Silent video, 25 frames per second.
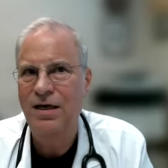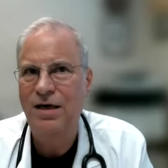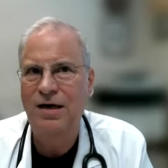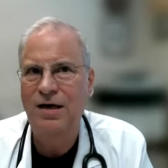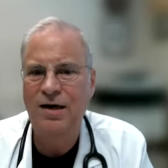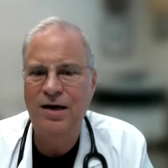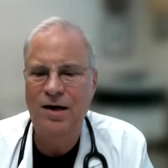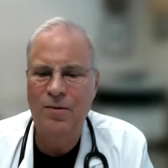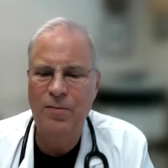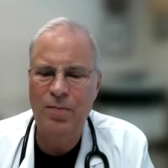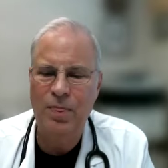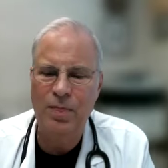
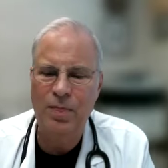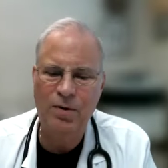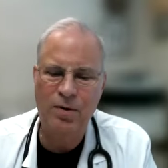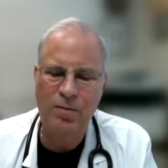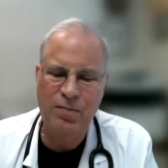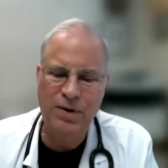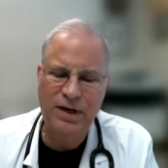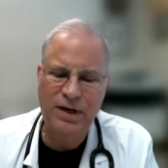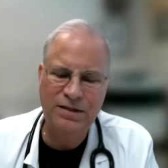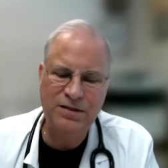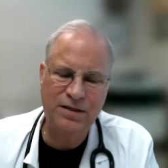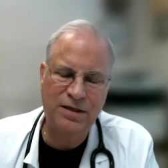Um, we
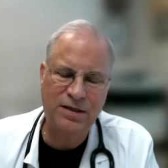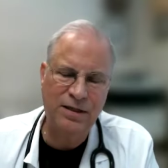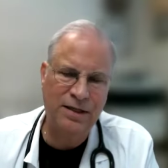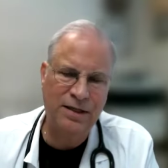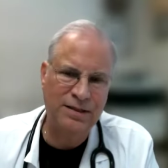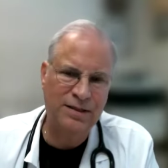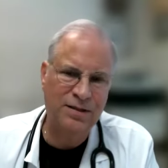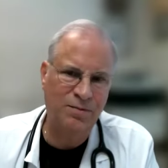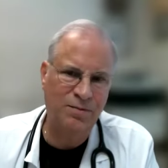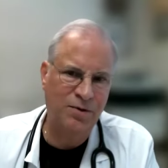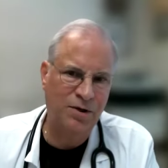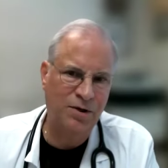basically
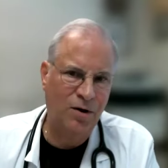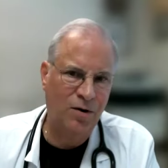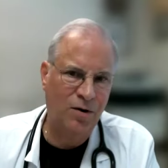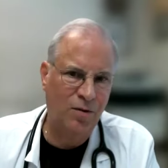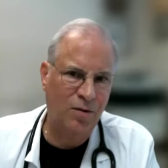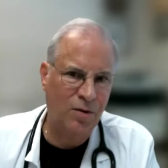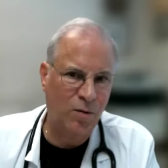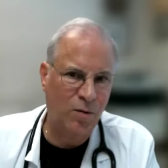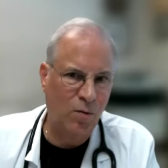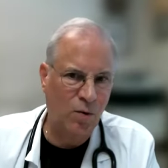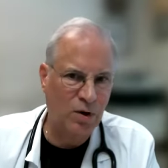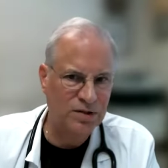let them know
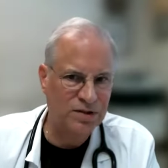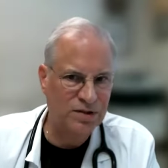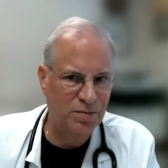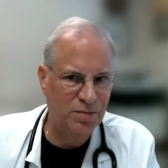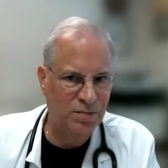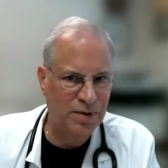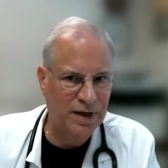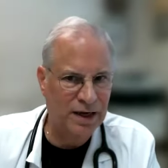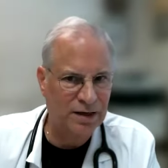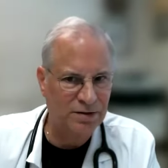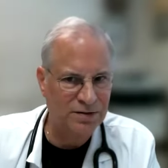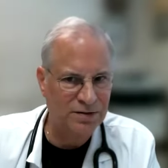that what's
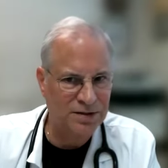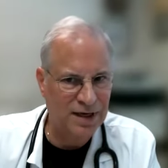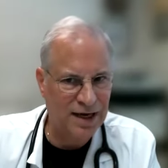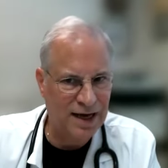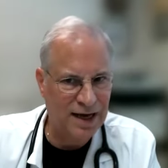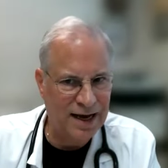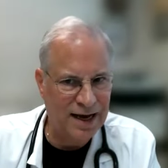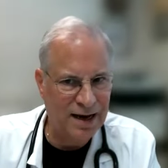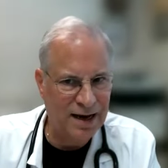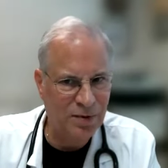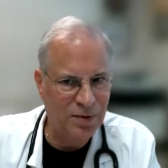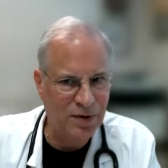about to
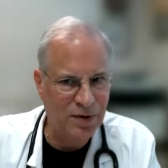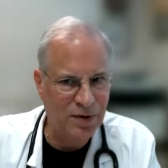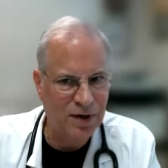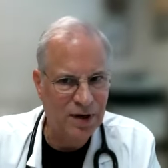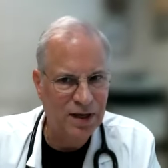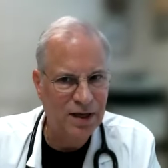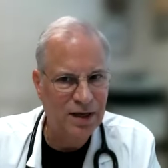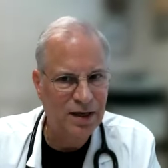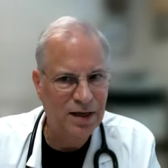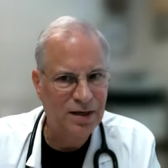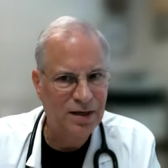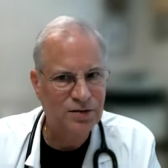happen.
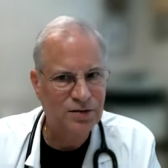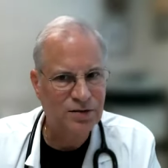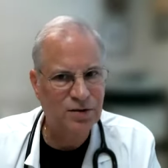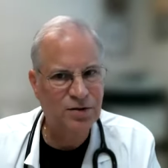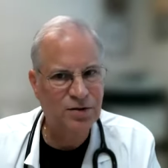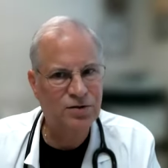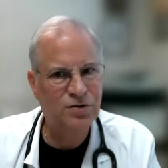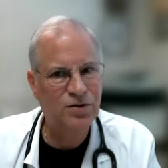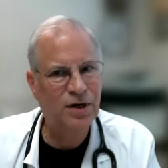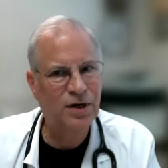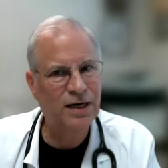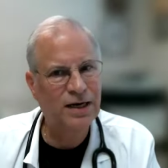So
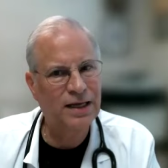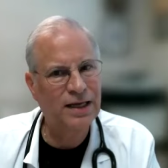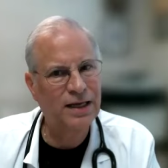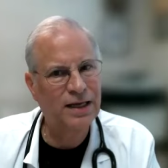you try to